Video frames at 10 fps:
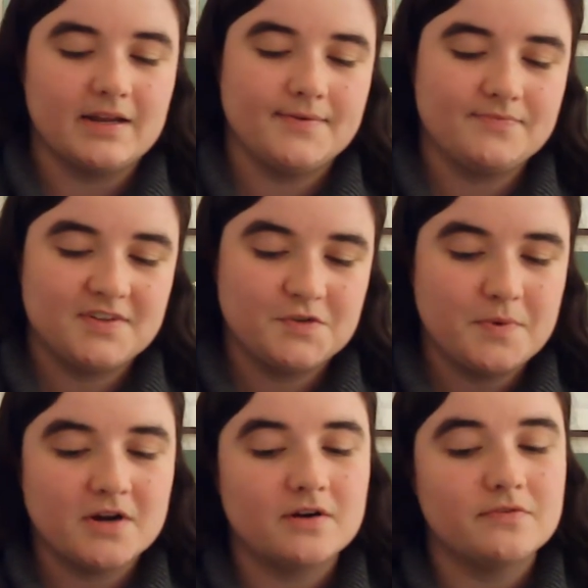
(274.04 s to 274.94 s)
it. It's
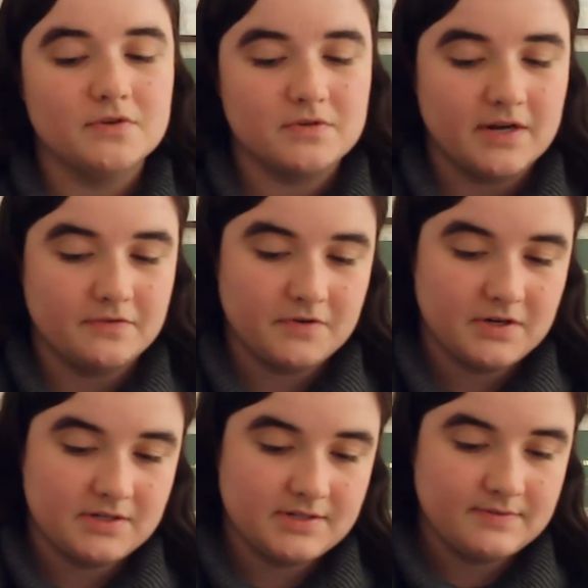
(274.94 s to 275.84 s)
better if you die
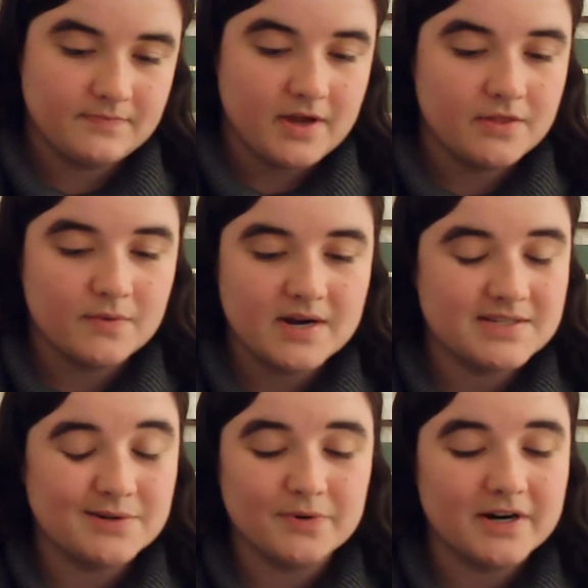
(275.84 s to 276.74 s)
first. Otherwise
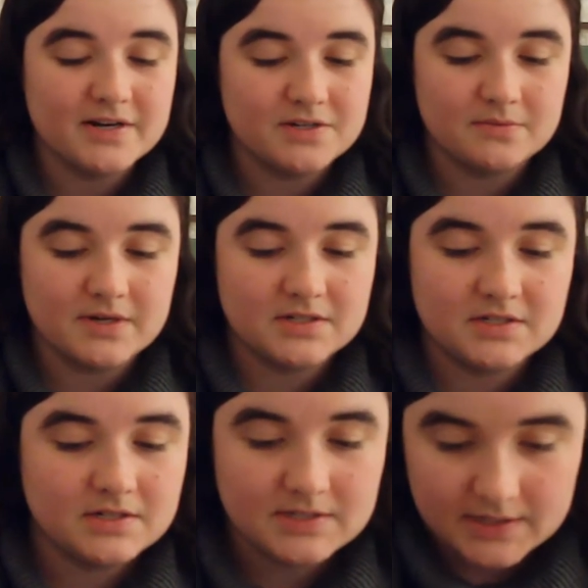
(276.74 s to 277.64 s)
I'd worry too
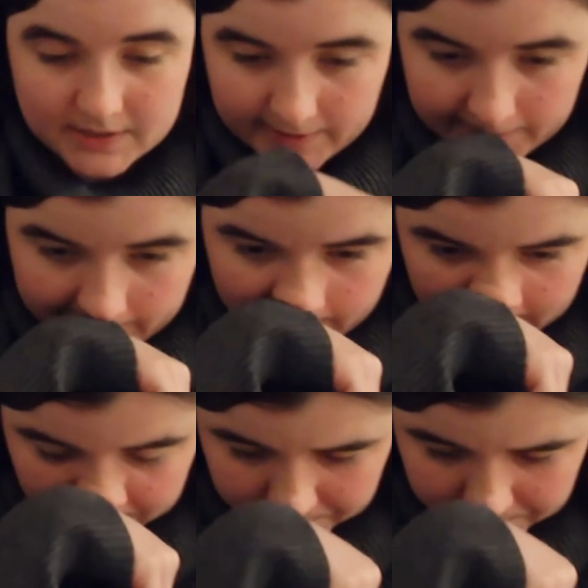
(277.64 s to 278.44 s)
much," said Ling Ling.